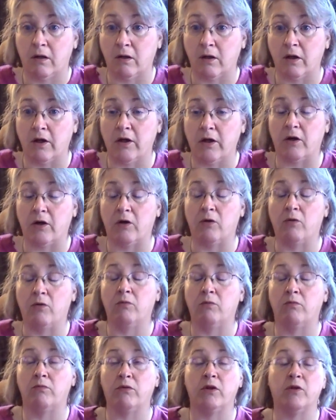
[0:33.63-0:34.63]
you know,
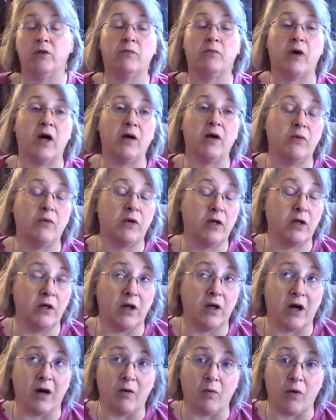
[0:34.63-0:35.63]
you might want to
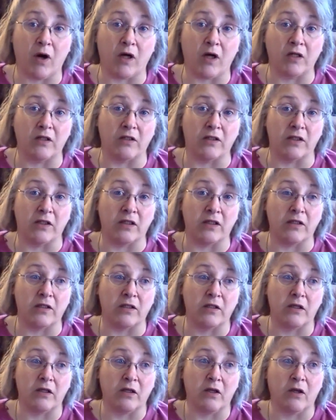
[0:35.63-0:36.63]
not watch this.
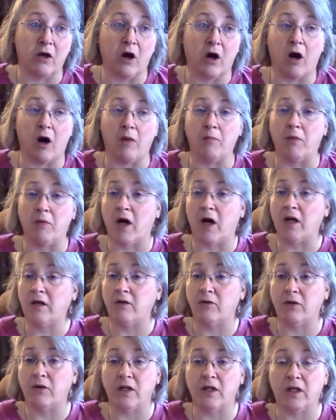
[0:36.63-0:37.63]
I'm not
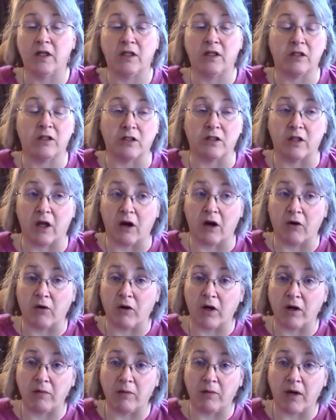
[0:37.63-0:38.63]
doing this to scare
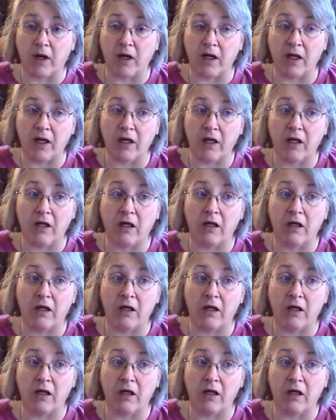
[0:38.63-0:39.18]
anybody.